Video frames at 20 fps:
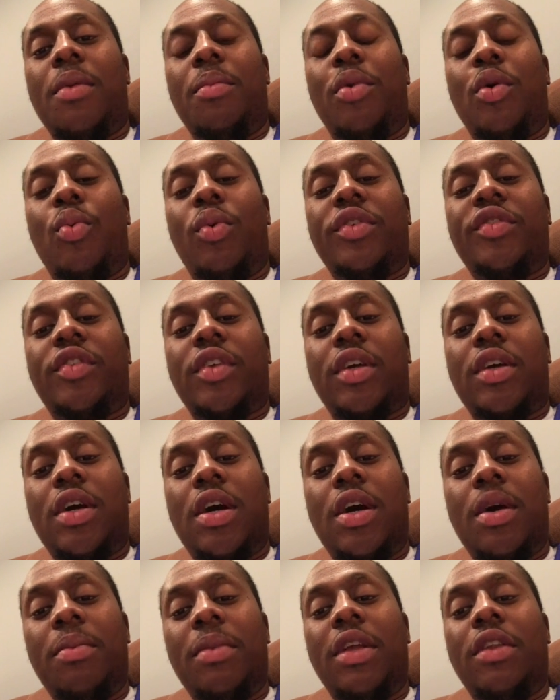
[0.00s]
But what's to
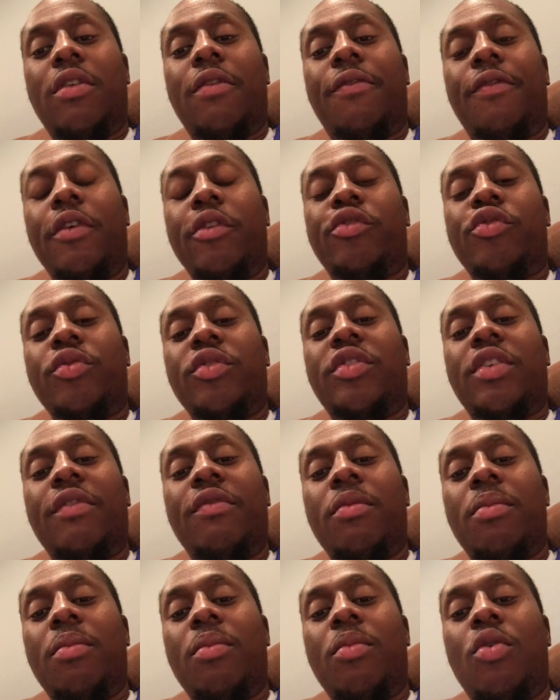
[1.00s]
come in the future is
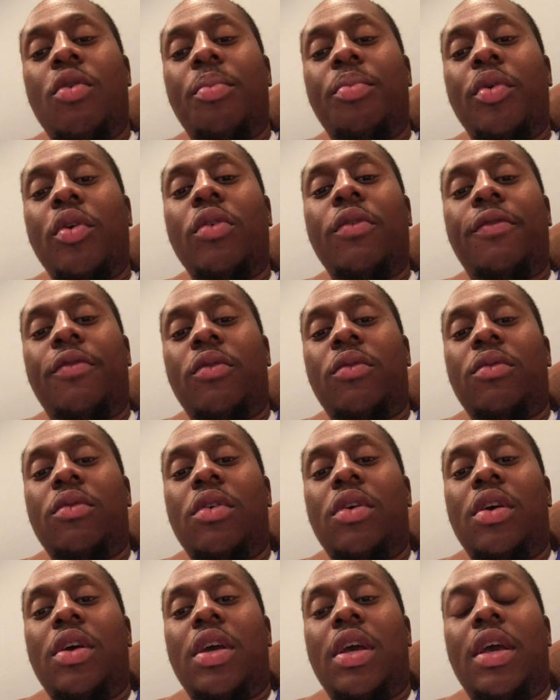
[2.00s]
even more beautiful.
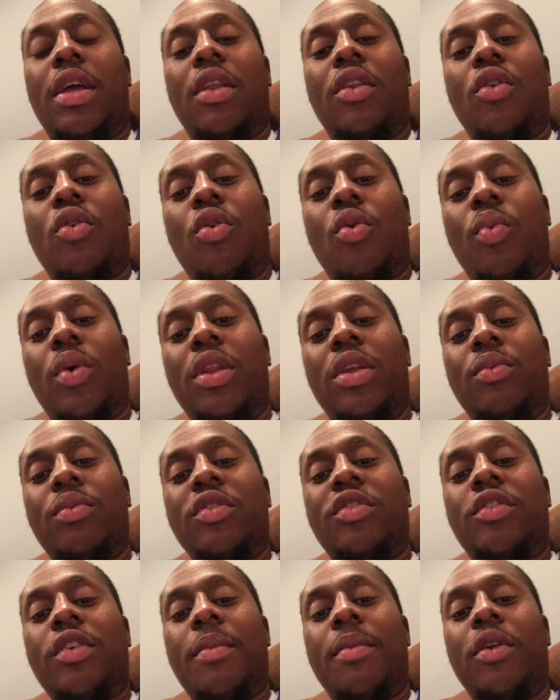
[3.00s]
And Lord willing,
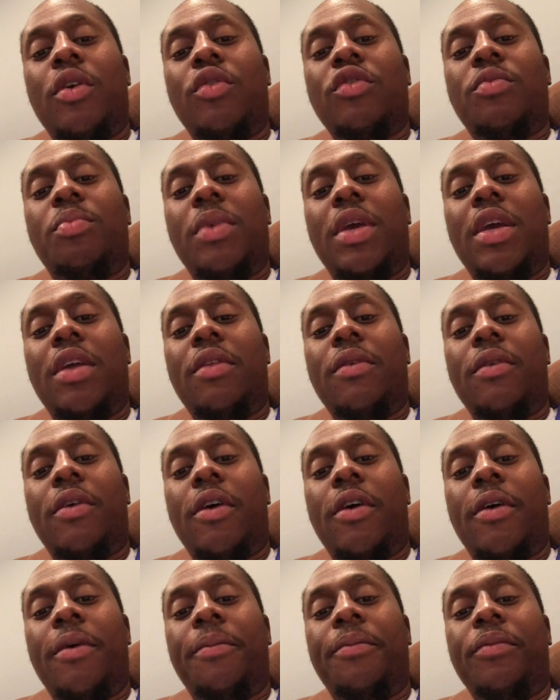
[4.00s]
with some of those men,
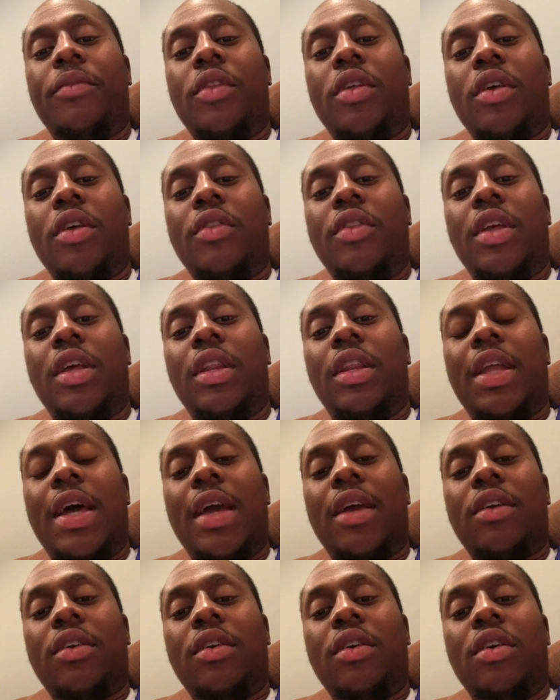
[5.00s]
um, the
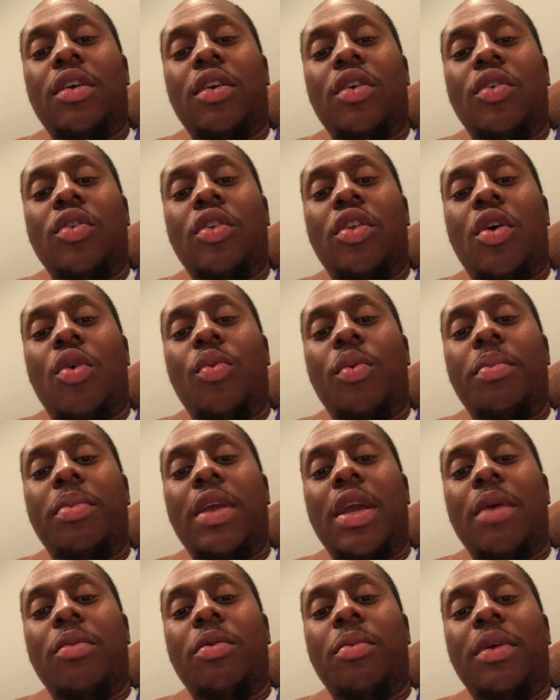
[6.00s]
elect, you know, will
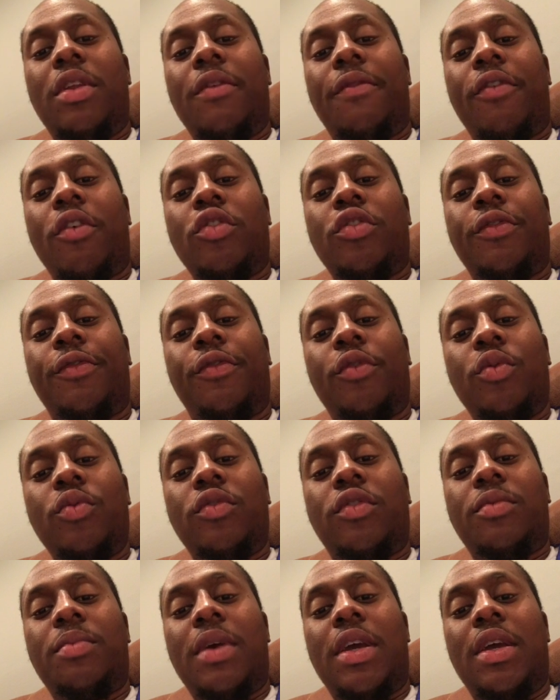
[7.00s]
be able to be the first
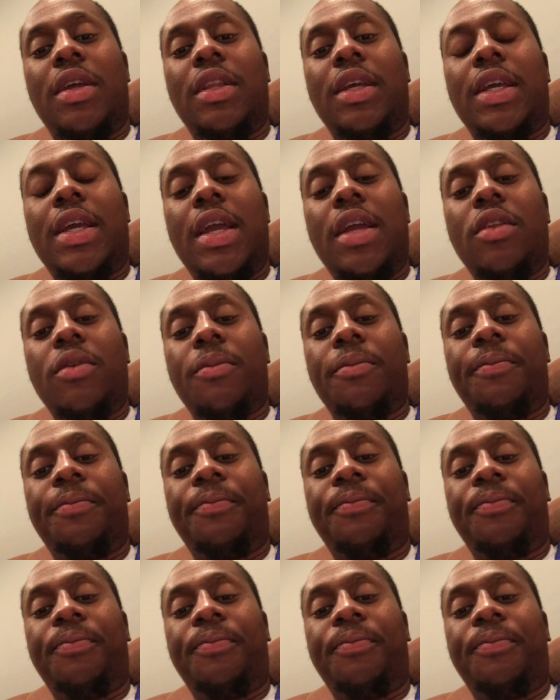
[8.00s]
fruits, man, in the kingdom.